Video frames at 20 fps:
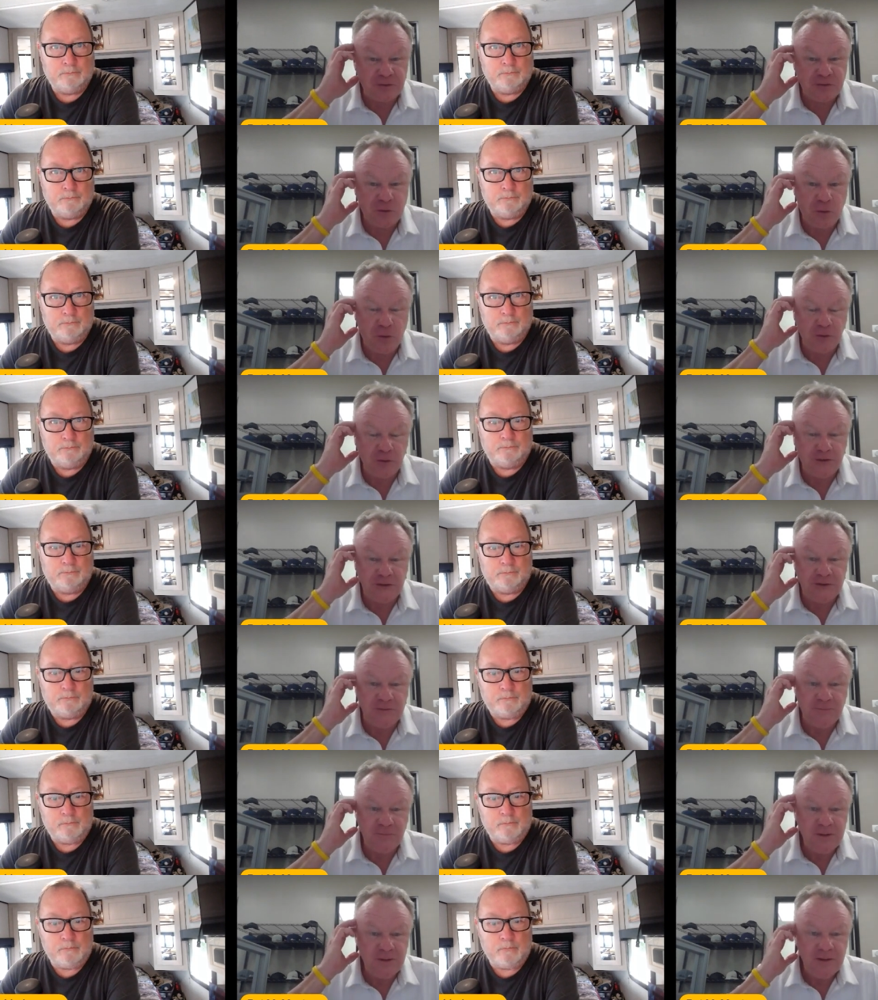Speaker 1: years old.
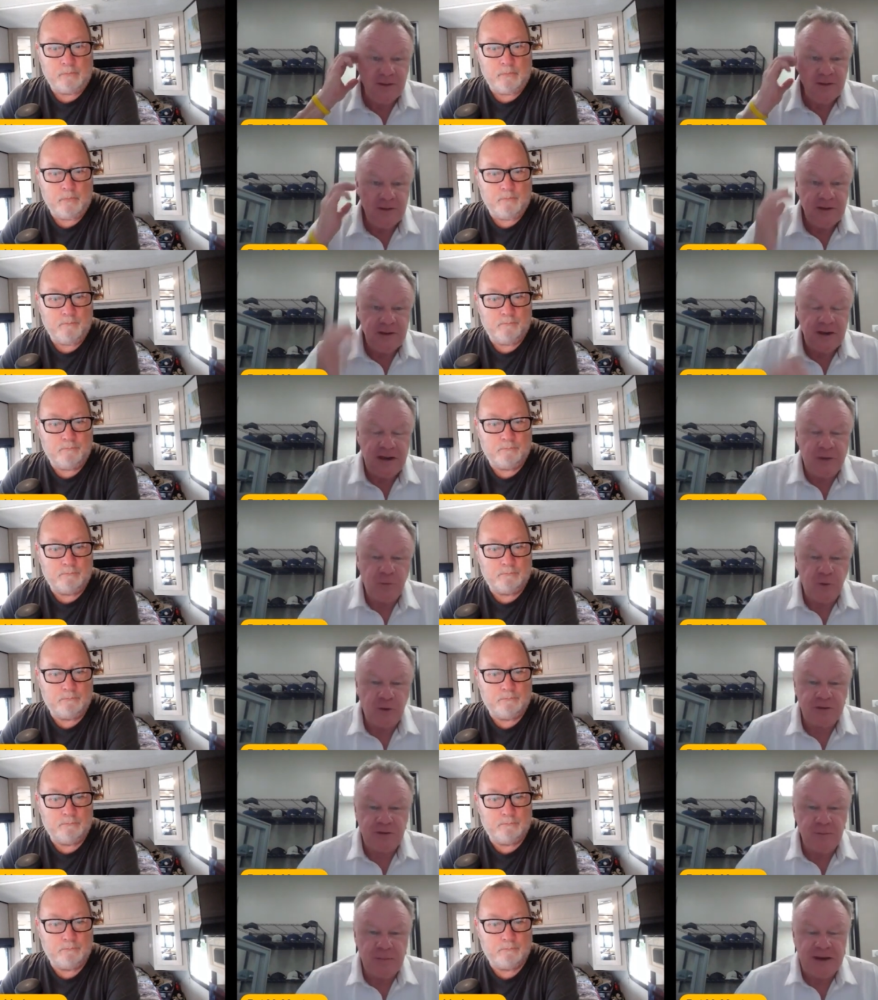And you know, I
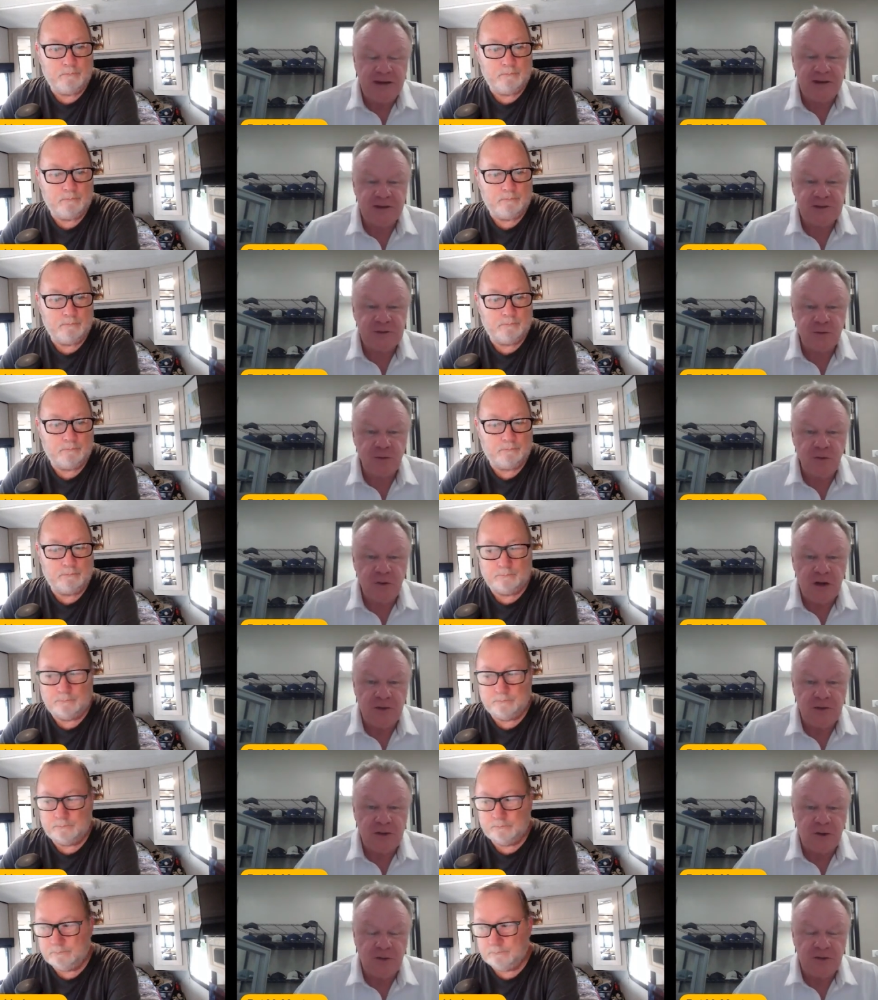worked the maintenance
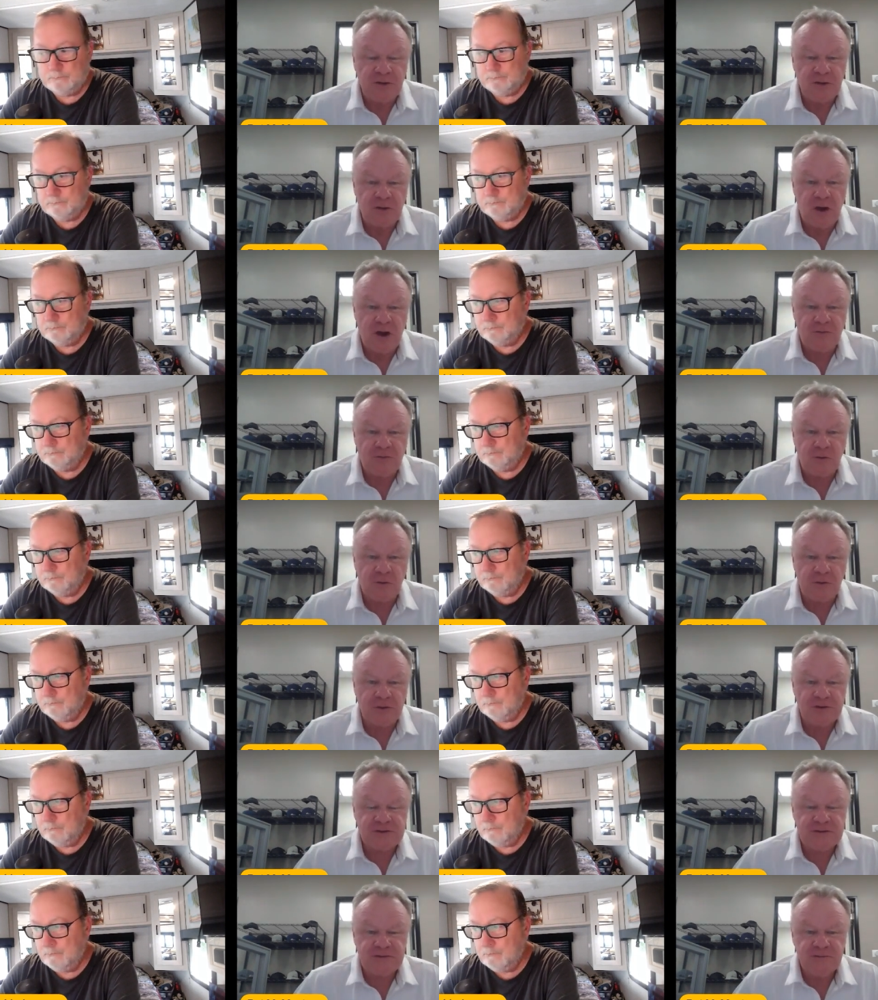crew out, out on the golf
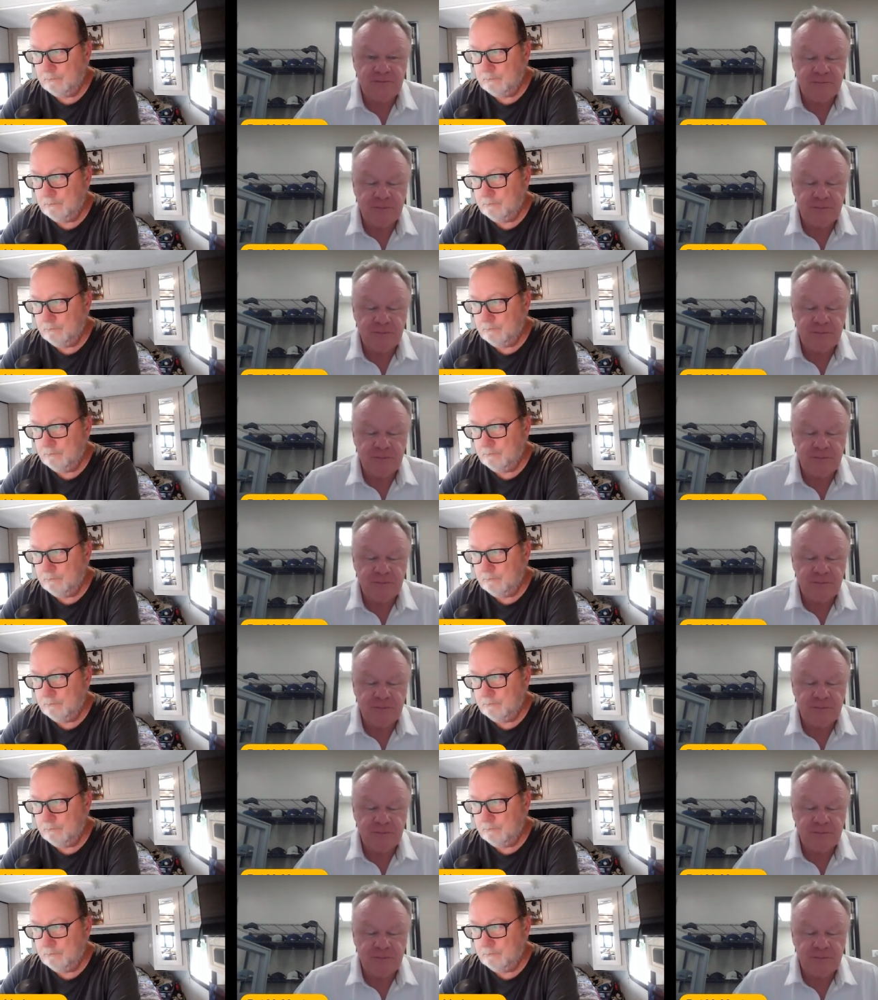course,